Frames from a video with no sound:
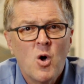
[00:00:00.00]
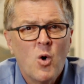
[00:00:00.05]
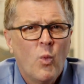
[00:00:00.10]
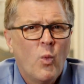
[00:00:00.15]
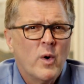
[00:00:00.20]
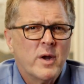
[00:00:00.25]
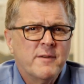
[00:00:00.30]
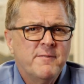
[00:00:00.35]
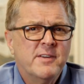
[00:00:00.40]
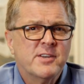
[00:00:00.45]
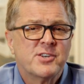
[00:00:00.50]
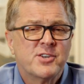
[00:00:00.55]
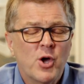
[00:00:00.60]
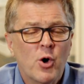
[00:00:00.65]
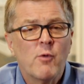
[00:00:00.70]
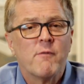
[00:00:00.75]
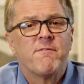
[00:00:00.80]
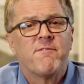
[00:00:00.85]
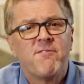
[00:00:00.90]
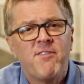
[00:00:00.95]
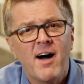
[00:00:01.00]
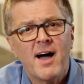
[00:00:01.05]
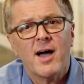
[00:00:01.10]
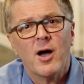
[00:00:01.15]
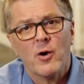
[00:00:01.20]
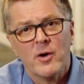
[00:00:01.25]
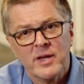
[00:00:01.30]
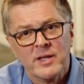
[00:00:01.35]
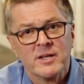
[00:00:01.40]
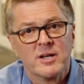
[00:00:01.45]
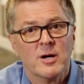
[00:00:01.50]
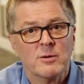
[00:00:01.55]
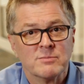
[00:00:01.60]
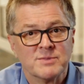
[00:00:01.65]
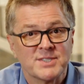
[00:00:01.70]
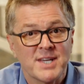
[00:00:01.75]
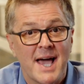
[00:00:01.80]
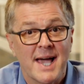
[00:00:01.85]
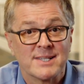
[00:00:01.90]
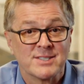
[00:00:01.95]
What if you don't file income
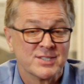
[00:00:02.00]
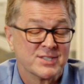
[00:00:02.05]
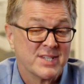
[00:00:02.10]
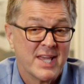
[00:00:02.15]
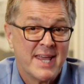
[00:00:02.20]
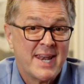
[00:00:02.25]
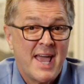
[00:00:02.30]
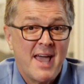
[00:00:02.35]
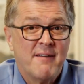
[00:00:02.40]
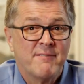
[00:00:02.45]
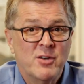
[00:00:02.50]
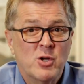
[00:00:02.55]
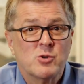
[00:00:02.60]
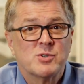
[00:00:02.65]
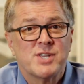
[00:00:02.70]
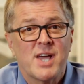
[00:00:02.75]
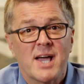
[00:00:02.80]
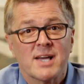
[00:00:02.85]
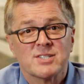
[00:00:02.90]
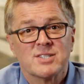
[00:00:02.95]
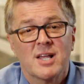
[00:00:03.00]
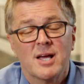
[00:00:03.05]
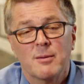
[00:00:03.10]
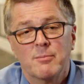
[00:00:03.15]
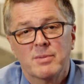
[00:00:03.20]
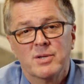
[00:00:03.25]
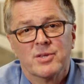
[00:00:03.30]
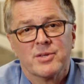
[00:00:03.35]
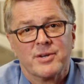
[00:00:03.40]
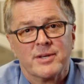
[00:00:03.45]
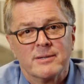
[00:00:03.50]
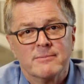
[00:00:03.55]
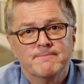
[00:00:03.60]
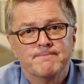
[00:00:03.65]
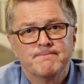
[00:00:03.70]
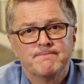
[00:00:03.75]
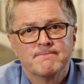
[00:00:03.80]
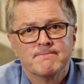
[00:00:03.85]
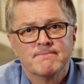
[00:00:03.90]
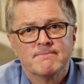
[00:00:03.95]
taxes and have no tax liability?
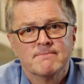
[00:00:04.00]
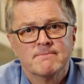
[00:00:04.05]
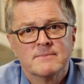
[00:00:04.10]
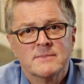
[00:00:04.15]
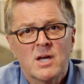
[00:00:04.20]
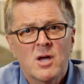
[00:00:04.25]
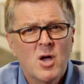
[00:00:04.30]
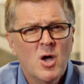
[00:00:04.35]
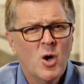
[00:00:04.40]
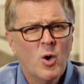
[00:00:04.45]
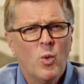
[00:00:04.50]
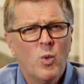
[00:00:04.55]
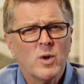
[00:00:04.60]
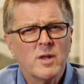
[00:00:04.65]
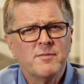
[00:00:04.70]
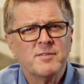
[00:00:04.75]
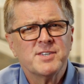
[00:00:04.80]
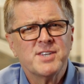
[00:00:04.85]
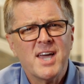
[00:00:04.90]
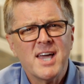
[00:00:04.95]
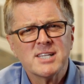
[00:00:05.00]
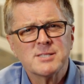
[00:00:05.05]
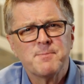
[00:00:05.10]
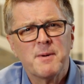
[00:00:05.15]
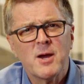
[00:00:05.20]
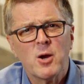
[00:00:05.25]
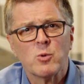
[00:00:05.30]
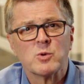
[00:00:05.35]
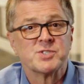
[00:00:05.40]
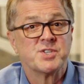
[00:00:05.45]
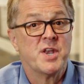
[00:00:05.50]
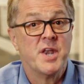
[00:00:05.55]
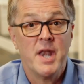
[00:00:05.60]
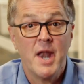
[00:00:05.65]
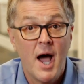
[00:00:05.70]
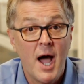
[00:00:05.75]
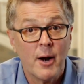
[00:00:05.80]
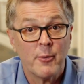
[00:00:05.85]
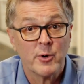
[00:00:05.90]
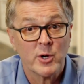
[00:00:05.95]
Well, if a taxpayer was
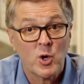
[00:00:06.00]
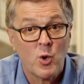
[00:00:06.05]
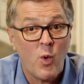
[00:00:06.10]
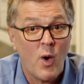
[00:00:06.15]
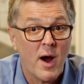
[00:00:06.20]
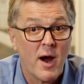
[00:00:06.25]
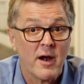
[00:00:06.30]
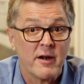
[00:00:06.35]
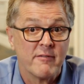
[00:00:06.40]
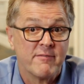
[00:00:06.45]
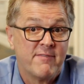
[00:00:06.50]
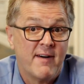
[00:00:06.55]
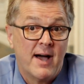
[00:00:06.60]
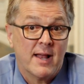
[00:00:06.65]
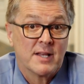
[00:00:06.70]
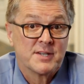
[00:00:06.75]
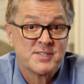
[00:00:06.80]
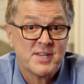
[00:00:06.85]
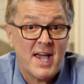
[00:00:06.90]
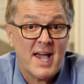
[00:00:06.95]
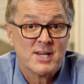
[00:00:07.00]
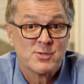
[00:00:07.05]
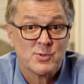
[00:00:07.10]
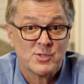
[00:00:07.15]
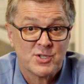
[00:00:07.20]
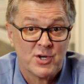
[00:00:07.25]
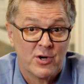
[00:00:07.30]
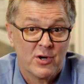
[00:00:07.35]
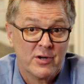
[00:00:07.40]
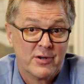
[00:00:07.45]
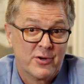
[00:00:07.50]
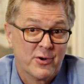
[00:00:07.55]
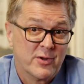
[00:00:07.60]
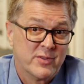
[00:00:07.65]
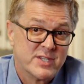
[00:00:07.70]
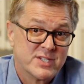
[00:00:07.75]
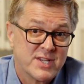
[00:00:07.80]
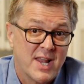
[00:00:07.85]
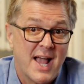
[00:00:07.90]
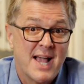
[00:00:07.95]
not required to file a tax return during
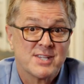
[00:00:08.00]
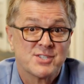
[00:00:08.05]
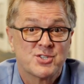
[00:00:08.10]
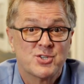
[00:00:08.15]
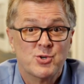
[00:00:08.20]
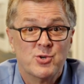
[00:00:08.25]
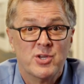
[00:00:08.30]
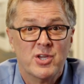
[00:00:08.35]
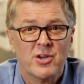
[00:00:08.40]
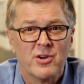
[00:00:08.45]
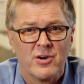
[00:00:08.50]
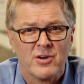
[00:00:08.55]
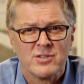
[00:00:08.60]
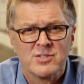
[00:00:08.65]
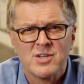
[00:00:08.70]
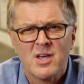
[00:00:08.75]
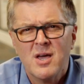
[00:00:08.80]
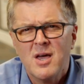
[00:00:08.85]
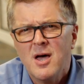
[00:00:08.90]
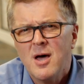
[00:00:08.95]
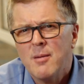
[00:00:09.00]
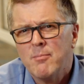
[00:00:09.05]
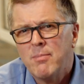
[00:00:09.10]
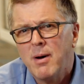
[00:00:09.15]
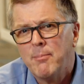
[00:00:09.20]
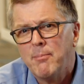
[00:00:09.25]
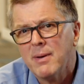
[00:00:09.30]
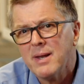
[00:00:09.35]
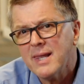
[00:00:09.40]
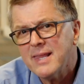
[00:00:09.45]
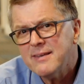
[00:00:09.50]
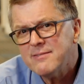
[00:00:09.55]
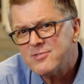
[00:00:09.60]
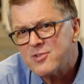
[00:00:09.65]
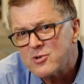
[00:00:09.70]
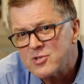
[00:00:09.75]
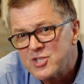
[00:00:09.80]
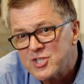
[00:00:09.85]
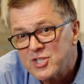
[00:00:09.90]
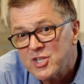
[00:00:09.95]
these last 2 years, but believes
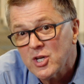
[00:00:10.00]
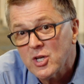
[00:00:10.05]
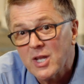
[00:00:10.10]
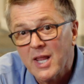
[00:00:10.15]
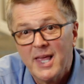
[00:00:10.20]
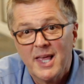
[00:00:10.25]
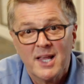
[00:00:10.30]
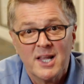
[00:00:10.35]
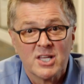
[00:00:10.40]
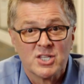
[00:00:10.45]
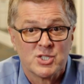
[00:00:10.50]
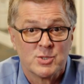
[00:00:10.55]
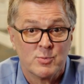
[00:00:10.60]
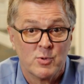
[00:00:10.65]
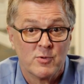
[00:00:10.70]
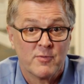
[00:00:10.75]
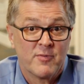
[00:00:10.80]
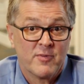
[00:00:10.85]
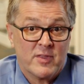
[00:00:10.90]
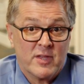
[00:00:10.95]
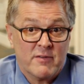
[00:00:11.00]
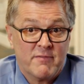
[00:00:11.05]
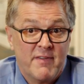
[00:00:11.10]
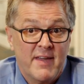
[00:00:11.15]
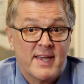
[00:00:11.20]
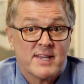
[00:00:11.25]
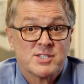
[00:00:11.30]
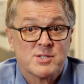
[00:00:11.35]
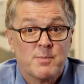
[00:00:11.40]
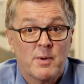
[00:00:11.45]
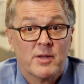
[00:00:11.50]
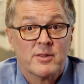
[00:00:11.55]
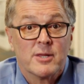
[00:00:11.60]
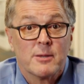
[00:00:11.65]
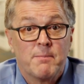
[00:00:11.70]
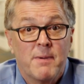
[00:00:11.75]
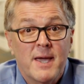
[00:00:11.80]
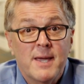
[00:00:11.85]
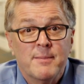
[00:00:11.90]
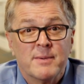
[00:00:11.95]
they're still eligible for the advanced monthly
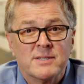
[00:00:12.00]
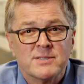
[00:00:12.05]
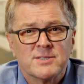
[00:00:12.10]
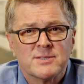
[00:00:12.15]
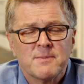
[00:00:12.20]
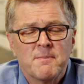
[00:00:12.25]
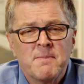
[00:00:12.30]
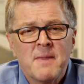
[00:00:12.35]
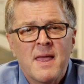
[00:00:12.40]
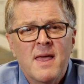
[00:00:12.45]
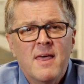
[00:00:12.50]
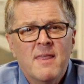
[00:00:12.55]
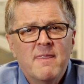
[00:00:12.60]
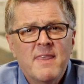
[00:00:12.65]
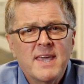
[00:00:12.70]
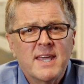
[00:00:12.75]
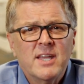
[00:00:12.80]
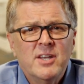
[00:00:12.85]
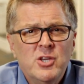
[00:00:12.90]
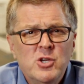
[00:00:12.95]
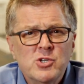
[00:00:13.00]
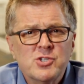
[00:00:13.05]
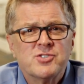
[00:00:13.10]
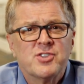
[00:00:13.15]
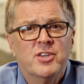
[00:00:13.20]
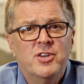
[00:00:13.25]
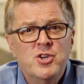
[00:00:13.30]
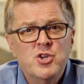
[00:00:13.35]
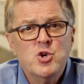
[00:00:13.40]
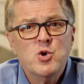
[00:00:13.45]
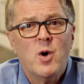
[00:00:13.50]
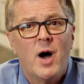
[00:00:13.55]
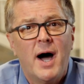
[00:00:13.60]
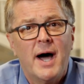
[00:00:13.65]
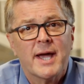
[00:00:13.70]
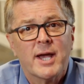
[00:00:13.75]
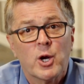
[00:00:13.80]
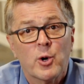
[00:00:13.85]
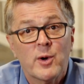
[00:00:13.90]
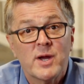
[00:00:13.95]
payments, they can use the new
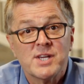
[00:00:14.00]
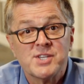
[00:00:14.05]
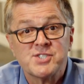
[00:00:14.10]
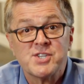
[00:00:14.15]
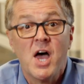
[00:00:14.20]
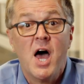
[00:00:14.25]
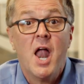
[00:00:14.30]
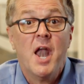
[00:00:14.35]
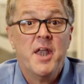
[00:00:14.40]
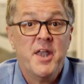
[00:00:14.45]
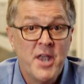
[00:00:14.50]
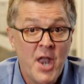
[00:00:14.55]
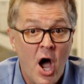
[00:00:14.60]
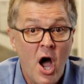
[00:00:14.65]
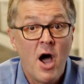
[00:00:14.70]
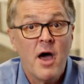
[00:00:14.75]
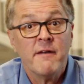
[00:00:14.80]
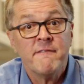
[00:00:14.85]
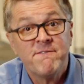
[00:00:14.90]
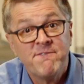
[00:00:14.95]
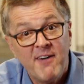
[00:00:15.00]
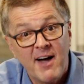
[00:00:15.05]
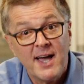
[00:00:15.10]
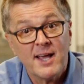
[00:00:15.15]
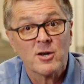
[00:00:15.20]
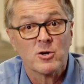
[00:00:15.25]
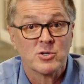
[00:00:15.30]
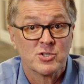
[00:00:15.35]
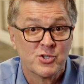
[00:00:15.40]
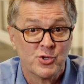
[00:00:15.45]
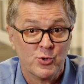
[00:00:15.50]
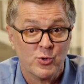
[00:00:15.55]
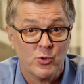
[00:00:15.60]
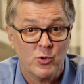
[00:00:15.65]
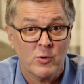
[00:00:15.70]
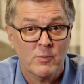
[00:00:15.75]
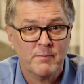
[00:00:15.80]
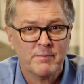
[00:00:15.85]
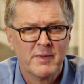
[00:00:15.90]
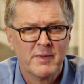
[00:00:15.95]
IRS NonFiler tool